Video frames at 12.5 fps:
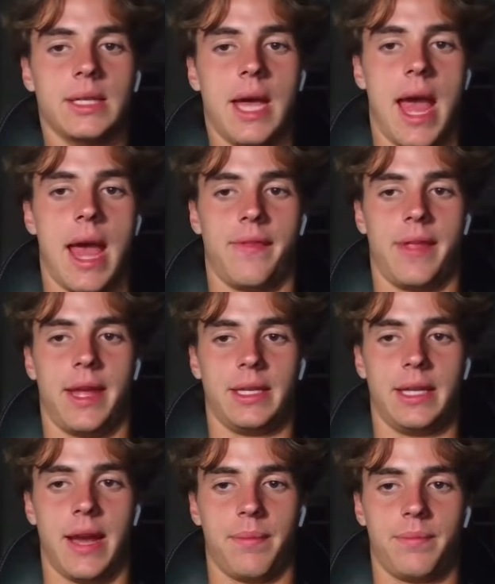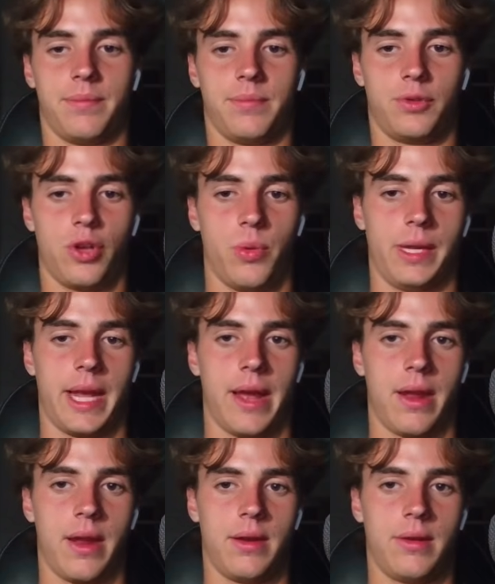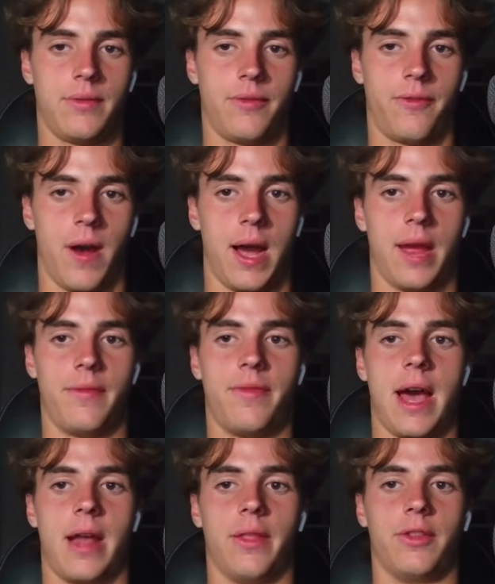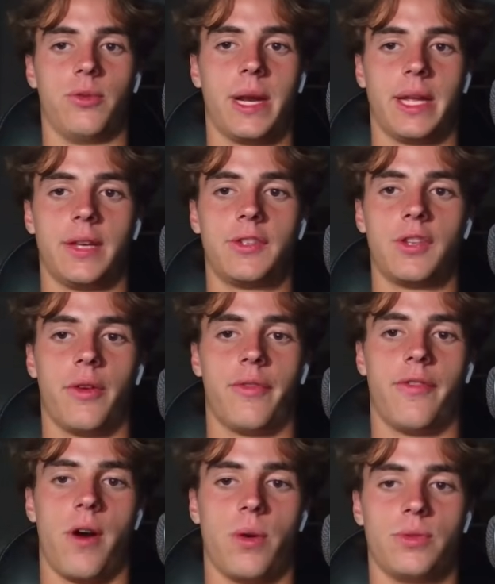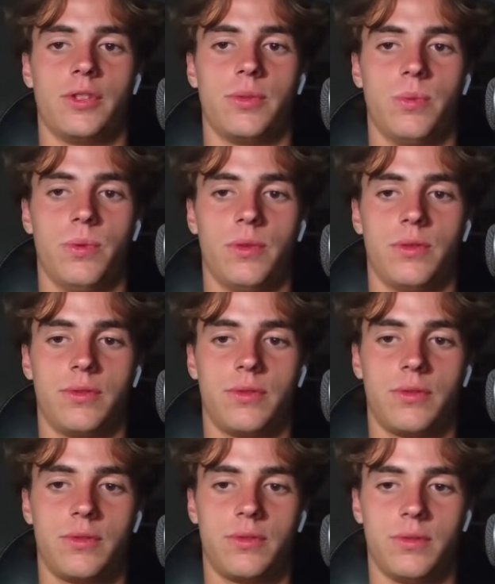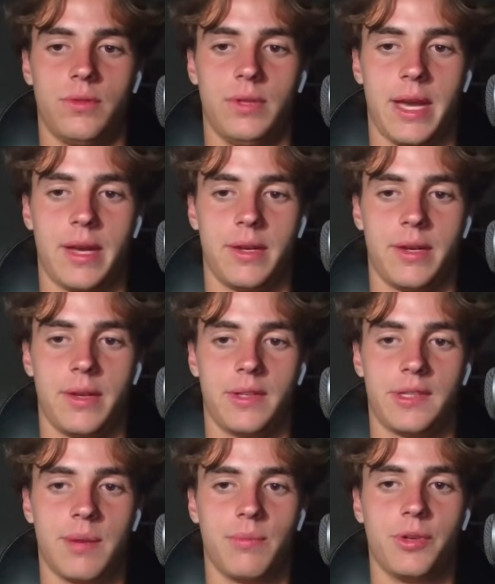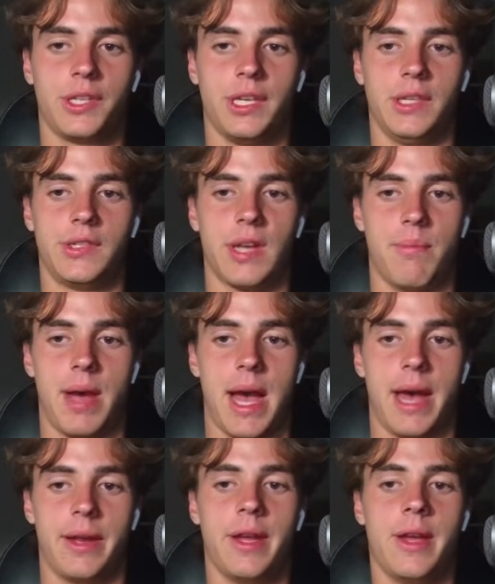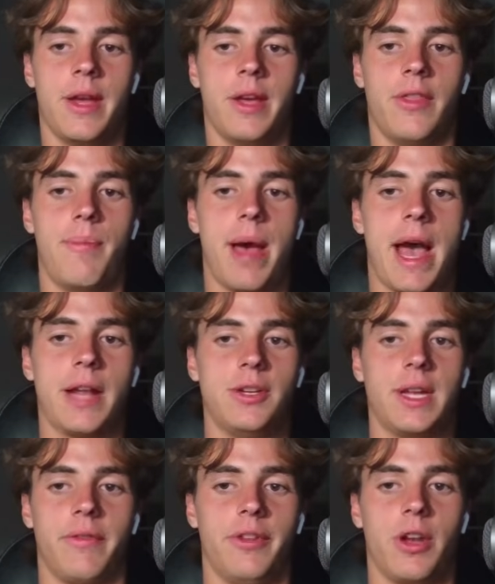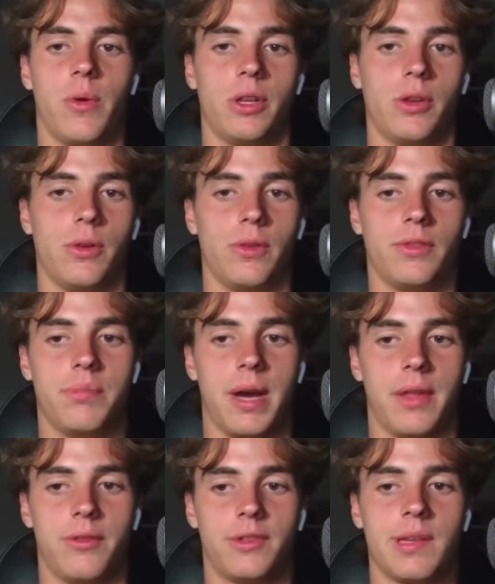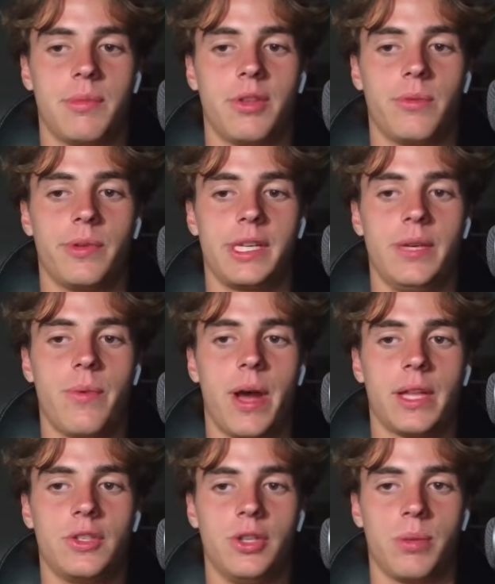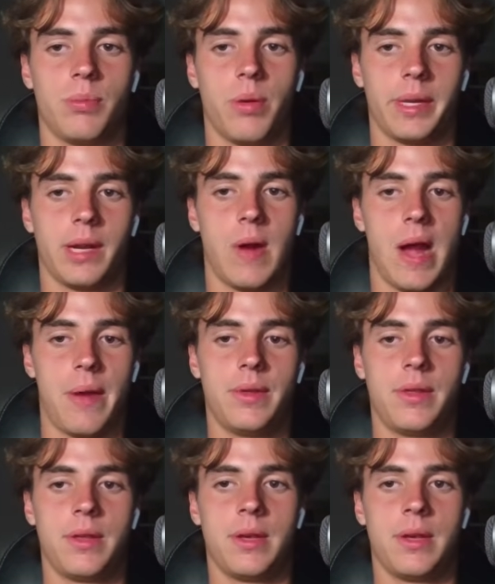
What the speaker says: And then yeah, so we get 5 out of the 20. So false was, yeah, some risky, some bad. The bad you definitely don't want to use, but some of the risky ones you could probably get away with.